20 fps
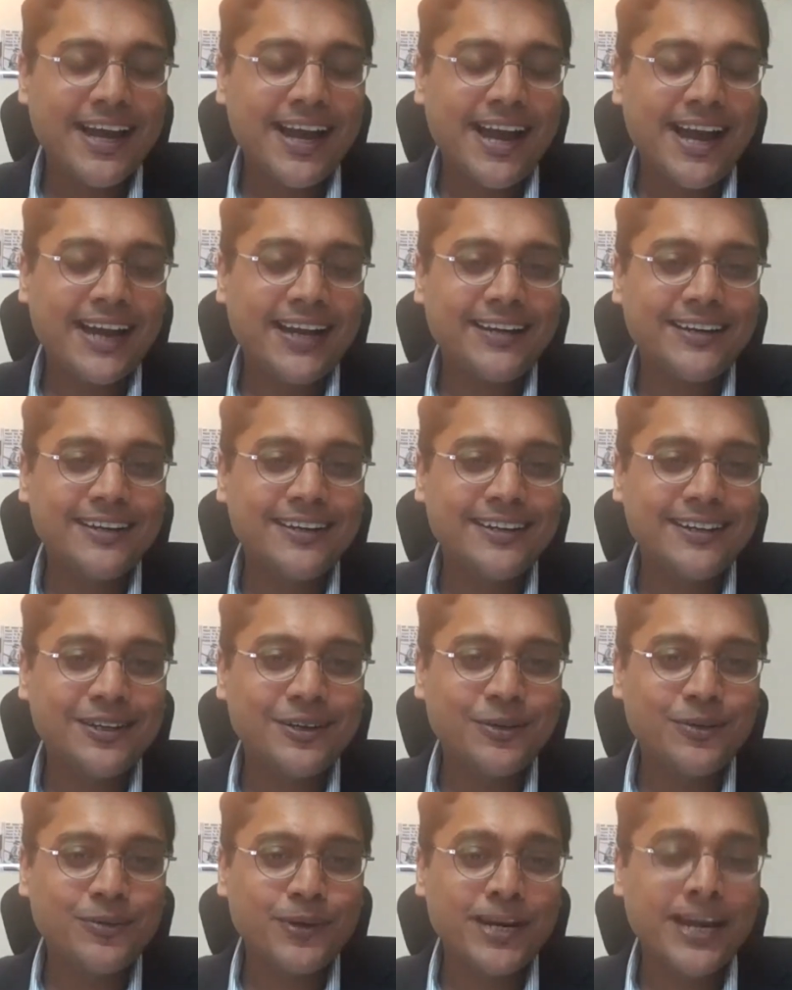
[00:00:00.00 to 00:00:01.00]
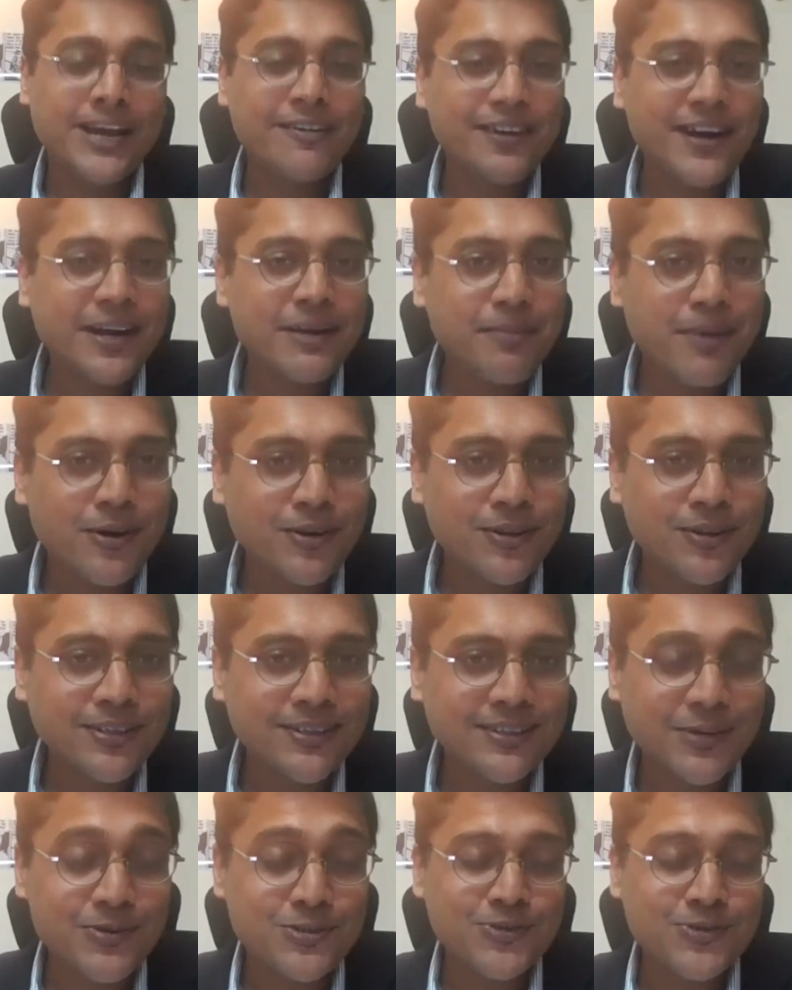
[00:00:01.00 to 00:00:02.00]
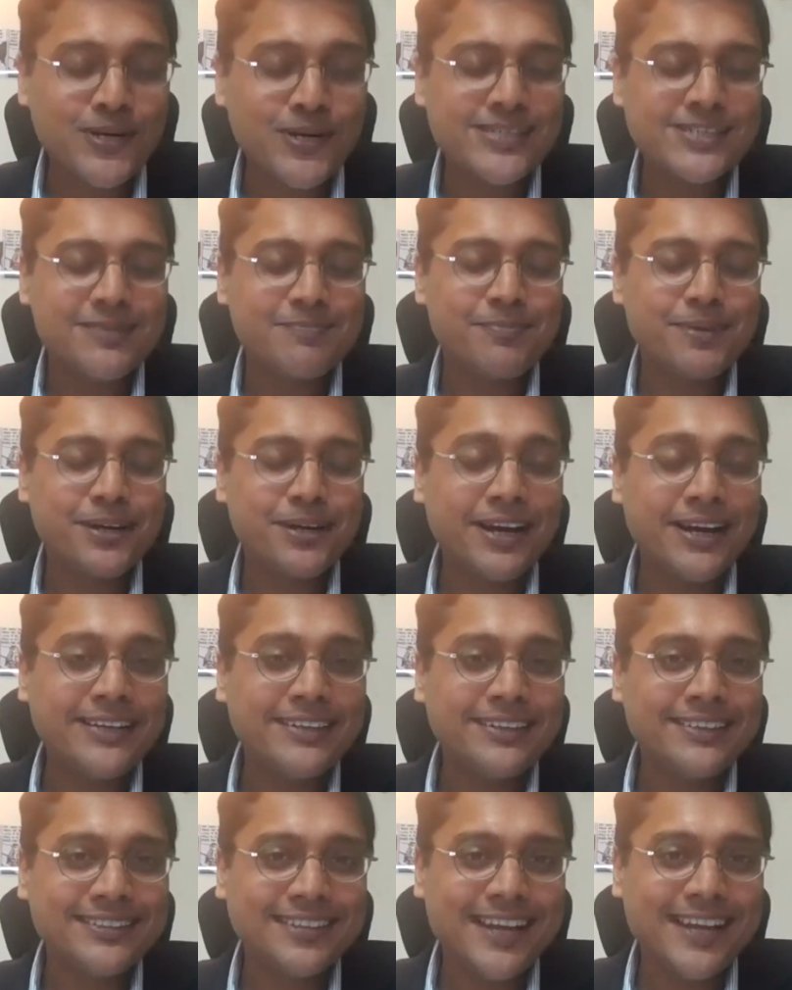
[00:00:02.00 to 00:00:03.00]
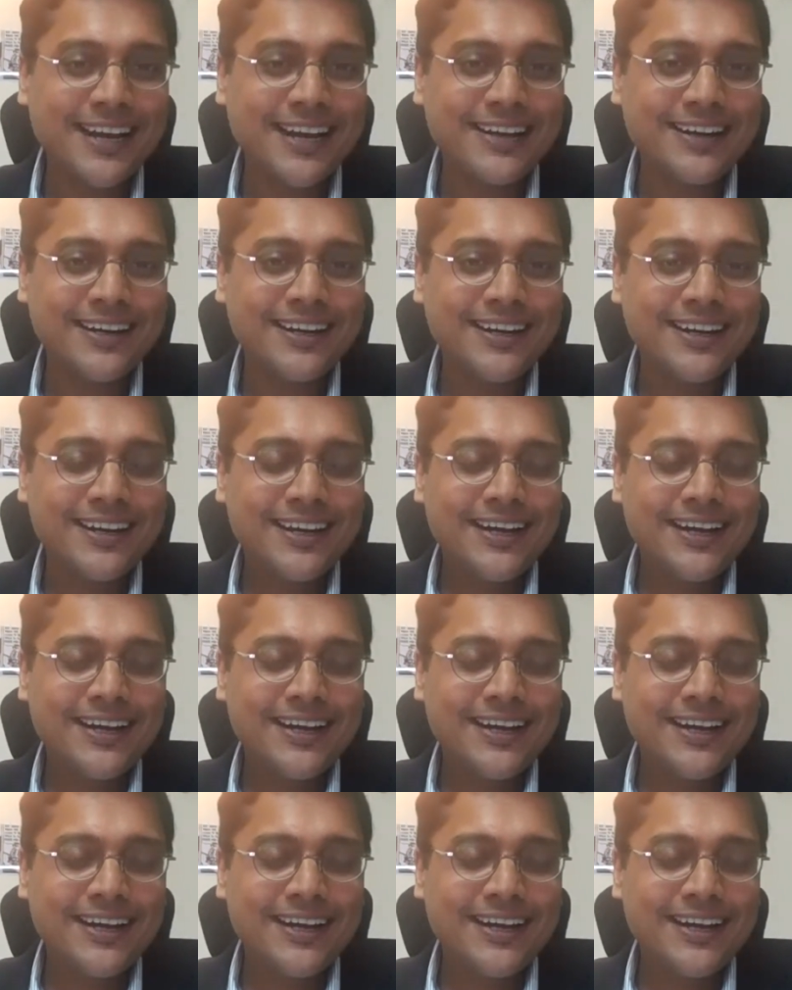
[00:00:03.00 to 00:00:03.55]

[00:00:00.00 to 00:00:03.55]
And when I read about this, I was quite surprised that